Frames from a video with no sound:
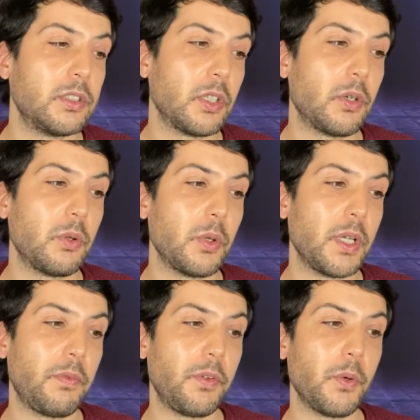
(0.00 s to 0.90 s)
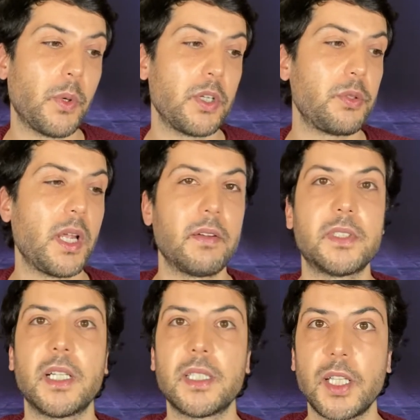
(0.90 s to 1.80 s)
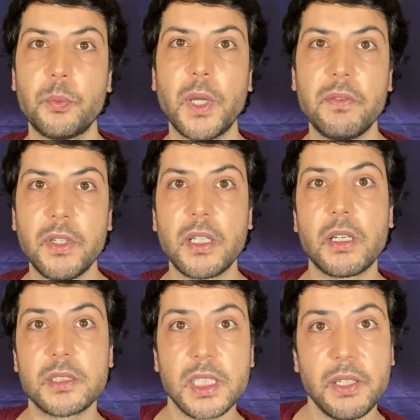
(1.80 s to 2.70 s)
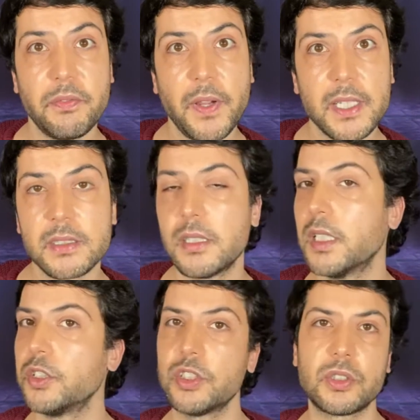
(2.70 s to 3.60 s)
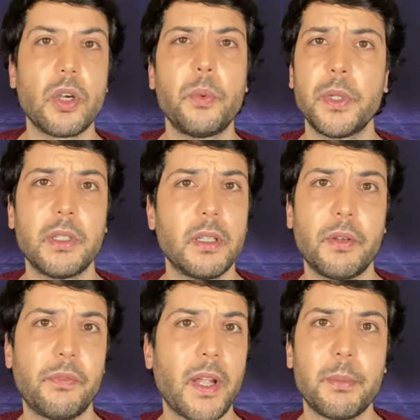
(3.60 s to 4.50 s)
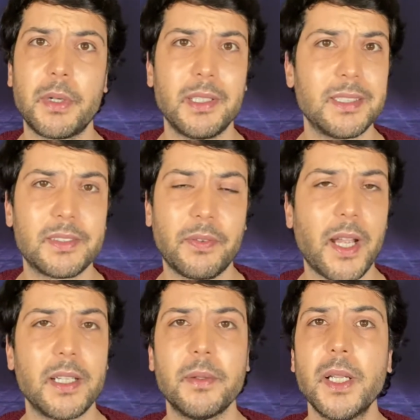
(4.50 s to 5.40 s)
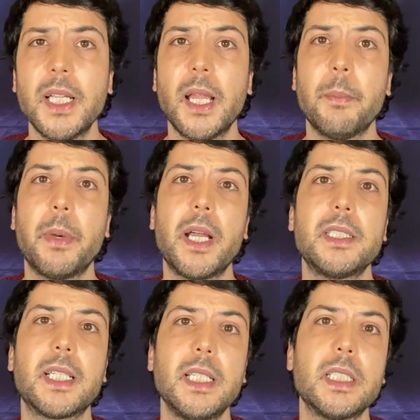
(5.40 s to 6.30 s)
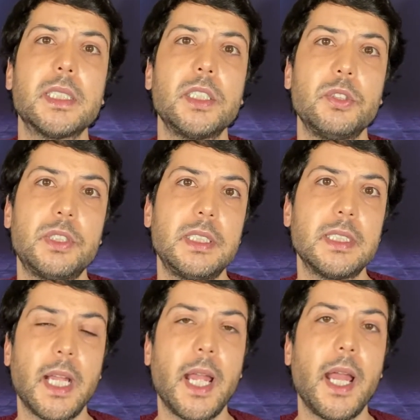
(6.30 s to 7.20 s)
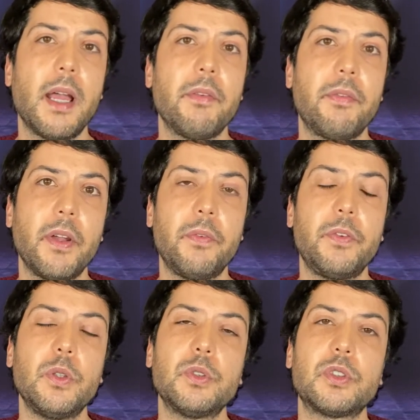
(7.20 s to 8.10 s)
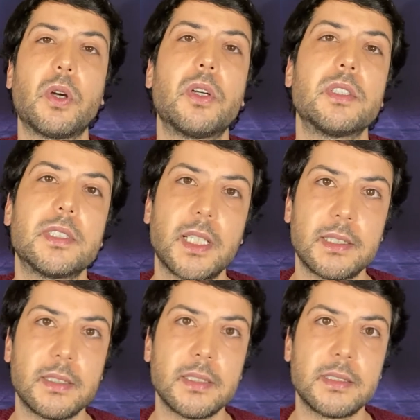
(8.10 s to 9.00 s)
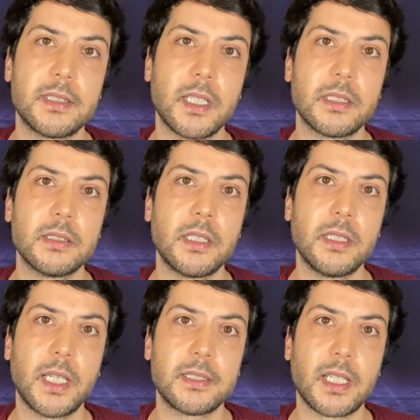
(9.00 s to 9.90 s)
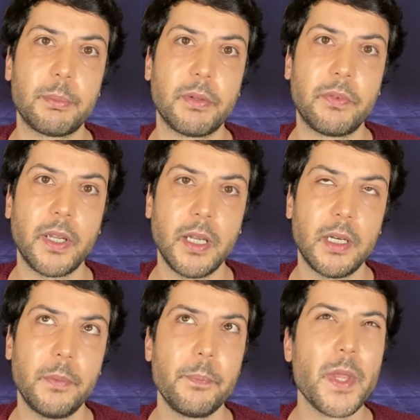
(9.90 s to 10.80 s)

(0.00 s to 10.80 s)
So if you want to have like that wavy curly effect, just go with another fiber, it's fine. But Nylon, you still have a few stores that sell that type of hair.